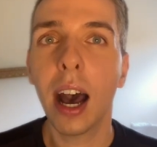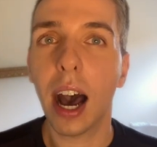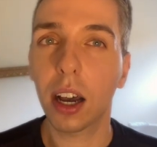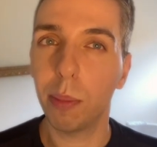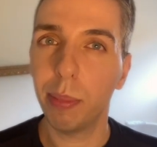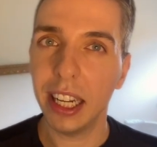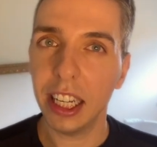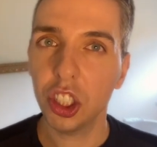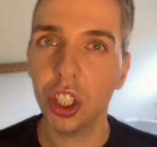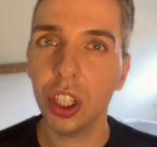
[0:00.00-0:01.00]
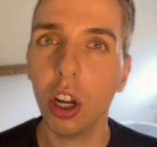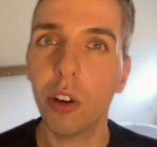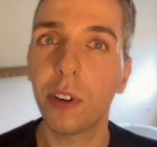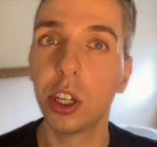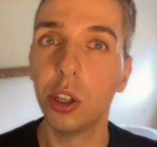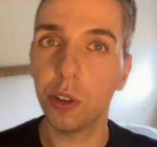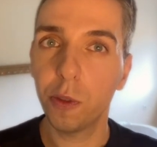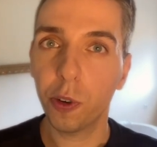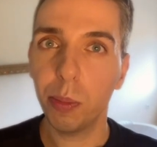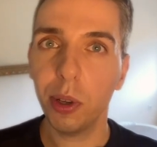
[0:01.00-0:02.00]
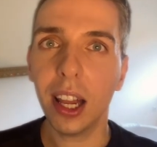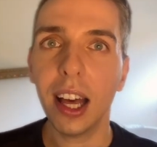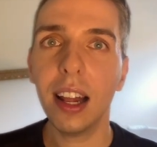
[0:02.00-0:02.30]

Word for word: A combination of a good formula